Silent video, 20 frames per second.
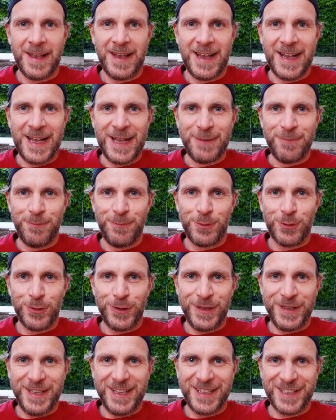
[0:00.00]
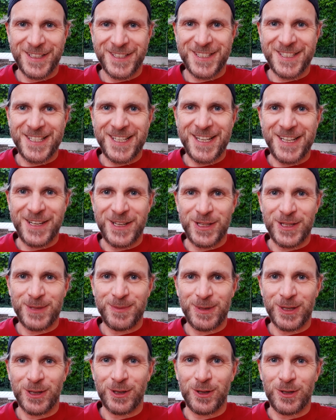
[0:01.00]
I'm pretty excited
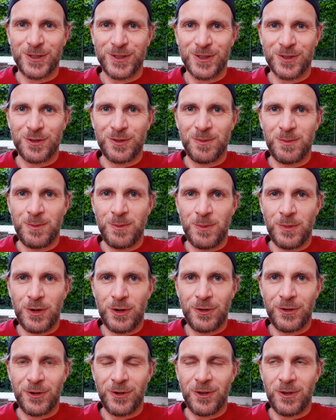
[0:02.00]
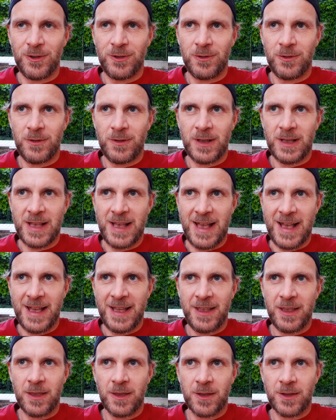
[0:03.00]
because tomorrow
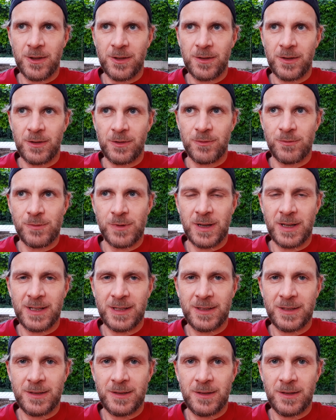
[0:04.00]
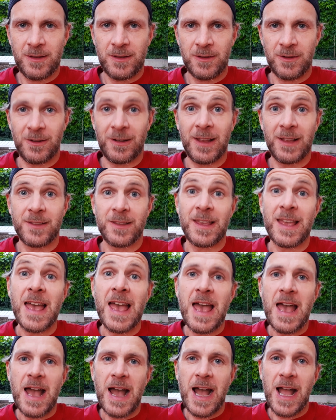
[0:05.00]
I gonna run, or let's say
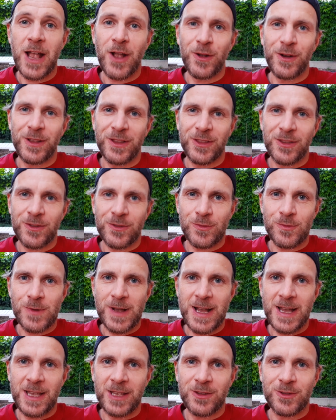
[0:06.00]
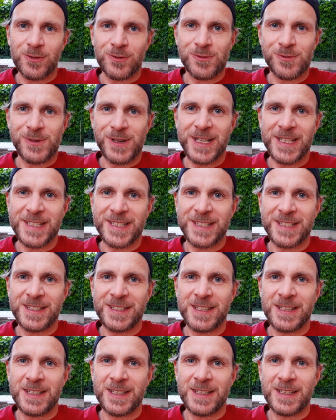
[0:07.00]
I gonna try to run
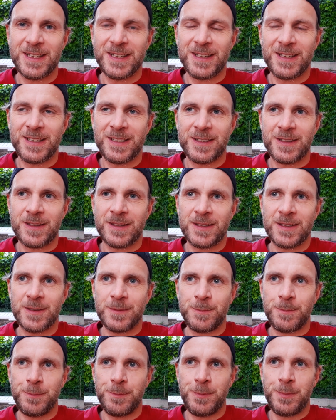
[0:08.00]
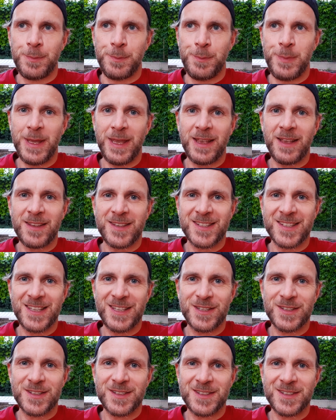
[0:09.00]
the biggest
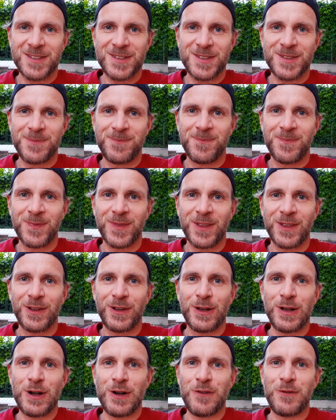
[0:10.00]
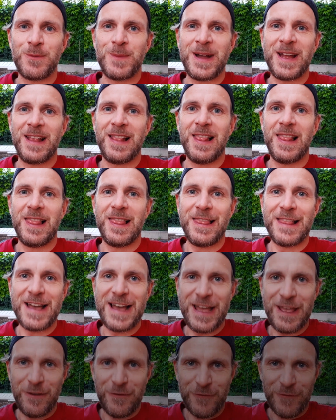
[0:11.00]
distance of my
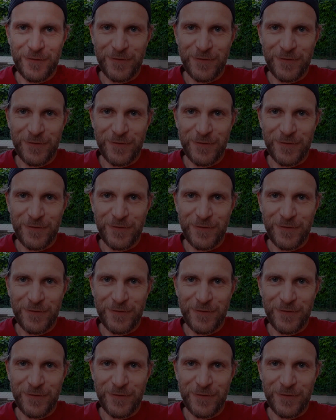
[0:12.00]
life.